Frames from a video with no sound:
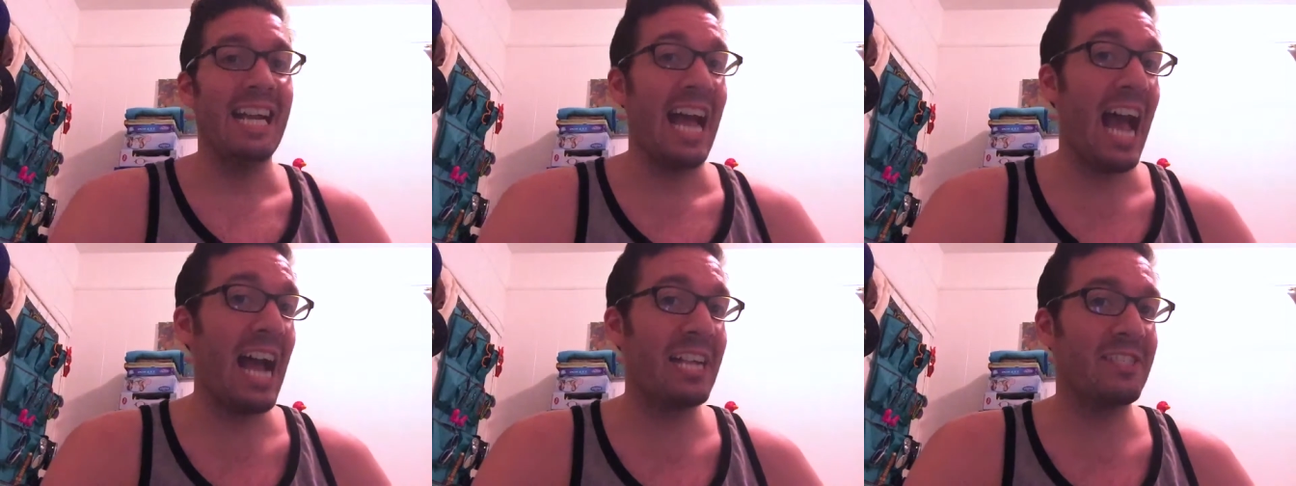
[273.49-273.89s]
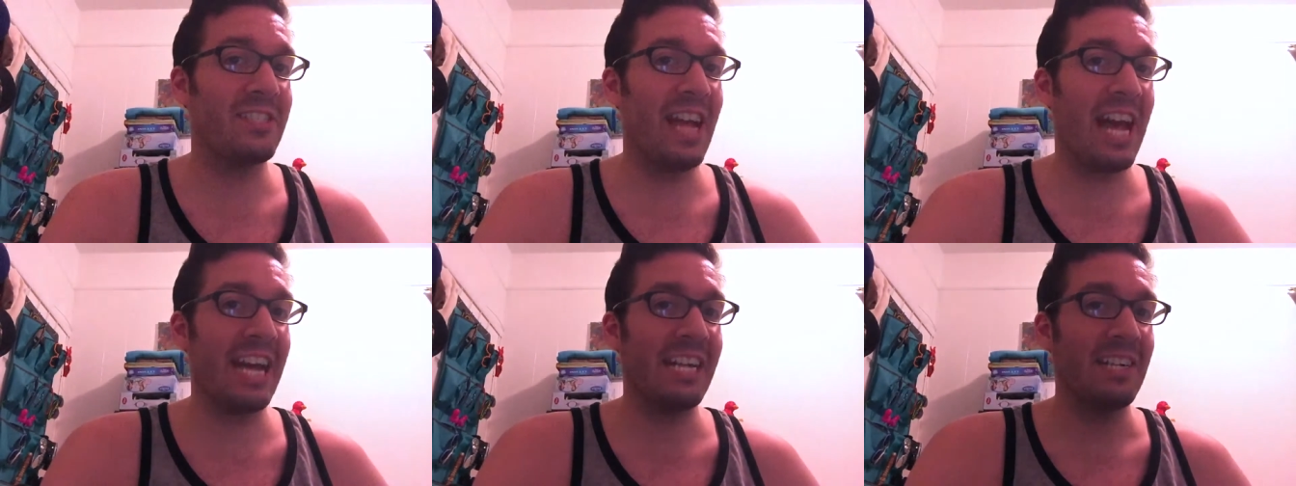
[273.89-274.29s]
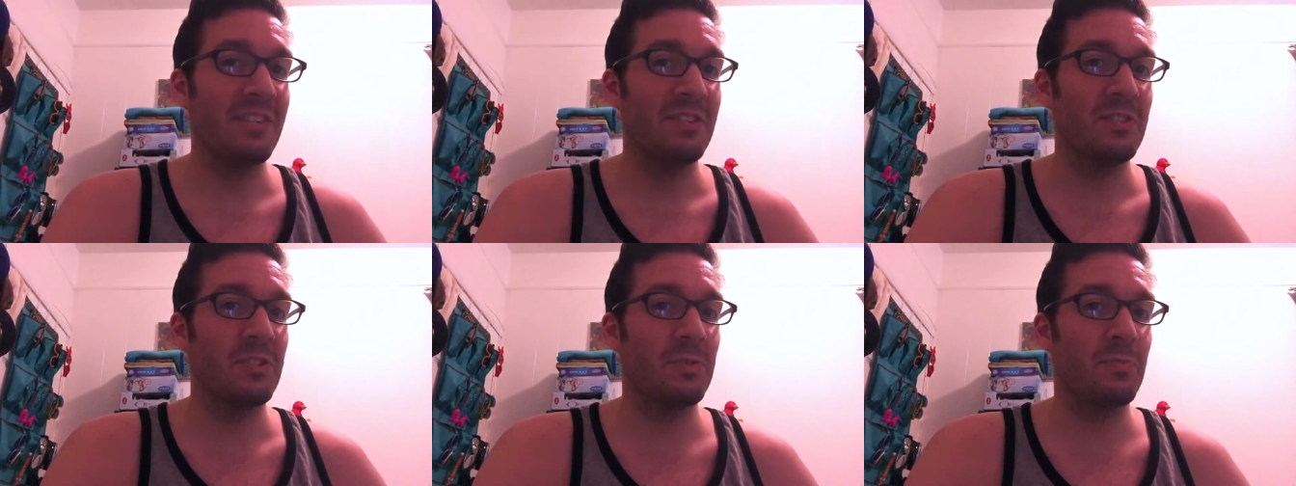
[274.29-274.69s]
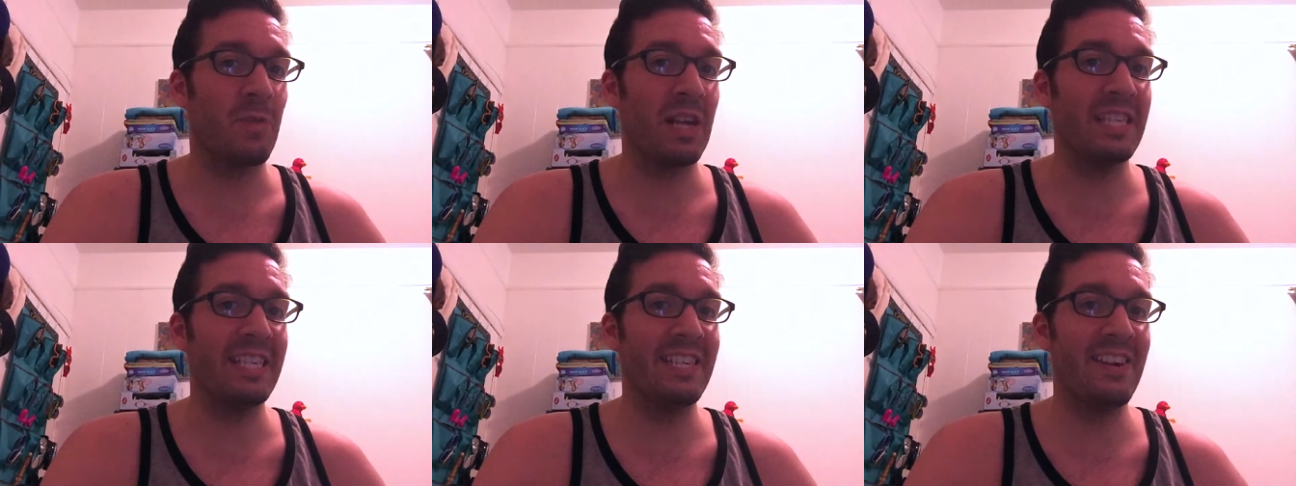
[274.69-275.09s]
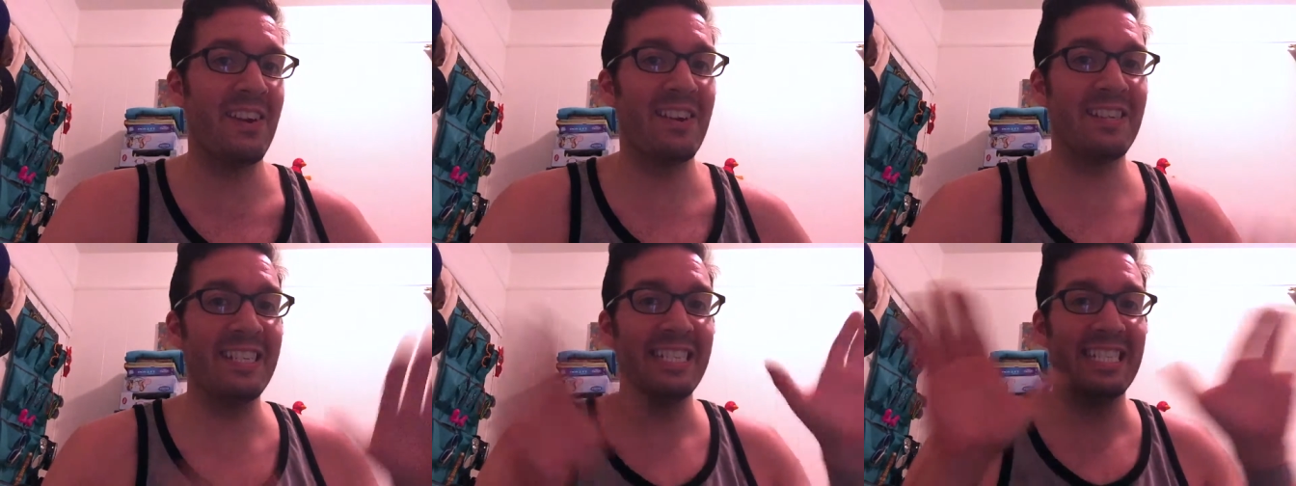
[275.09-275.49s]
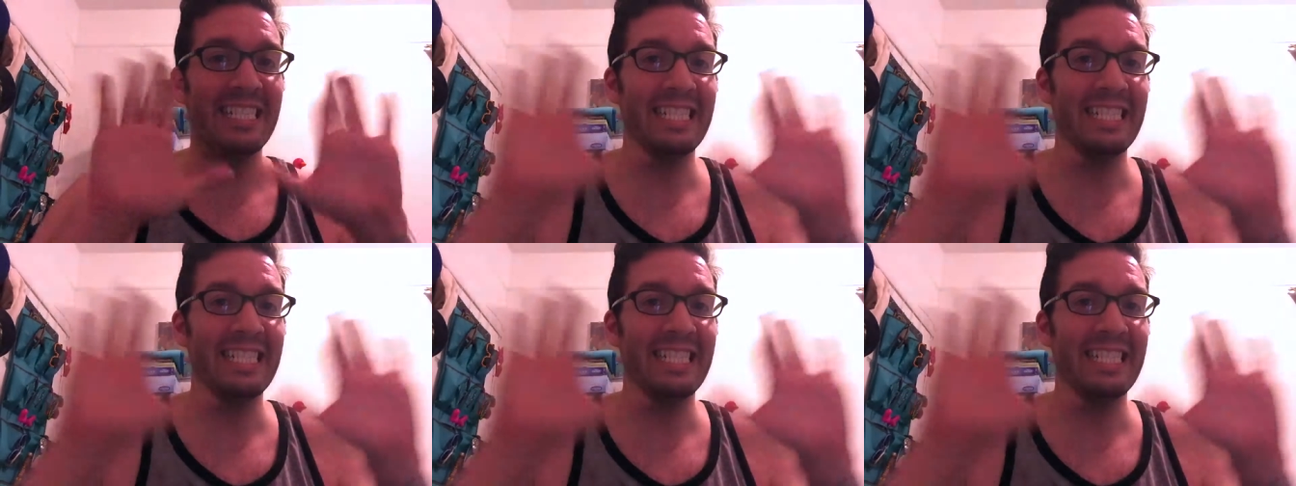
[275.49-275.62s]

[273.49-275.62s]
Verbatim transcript: hashtag spread the nerd.